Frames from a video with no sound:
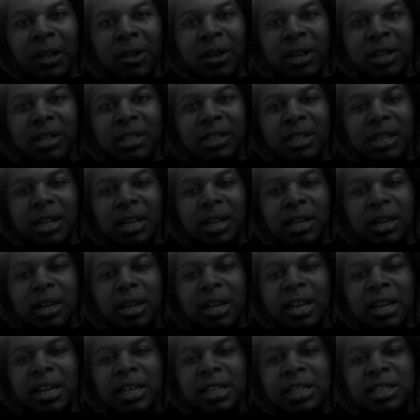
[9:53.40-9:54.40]
You
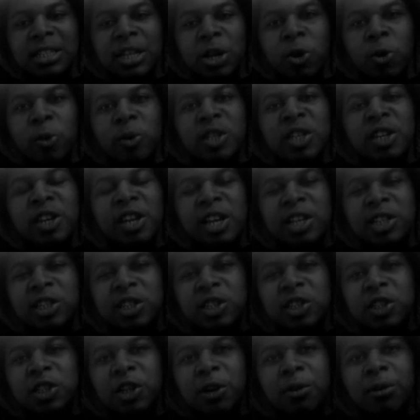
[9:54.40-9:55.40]
understand? It's not always
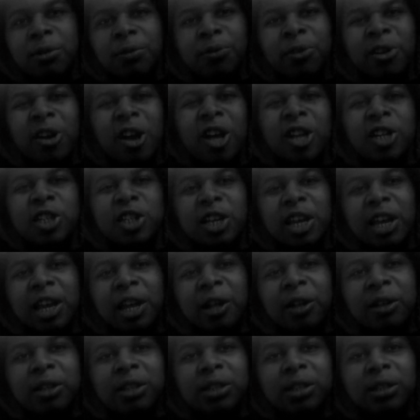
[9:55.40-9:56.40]
necessary for a
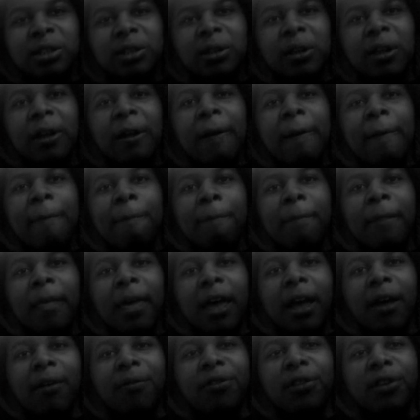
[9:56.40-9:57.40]
child to
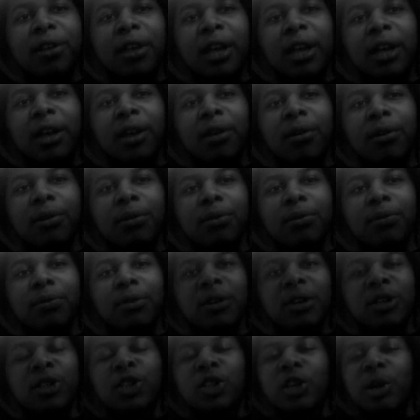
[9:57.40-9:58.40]
have
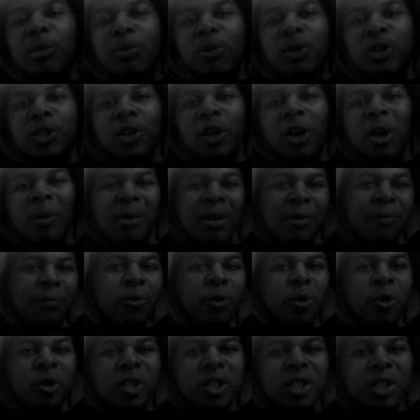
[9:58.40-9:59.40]
a summer job
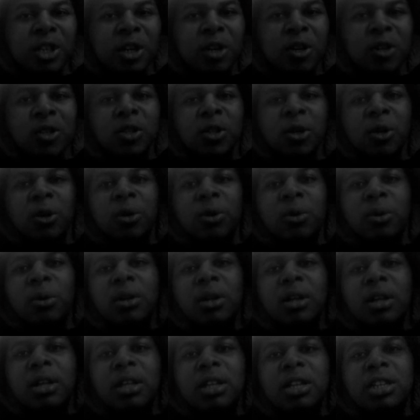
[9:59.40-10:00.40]
at 14 years old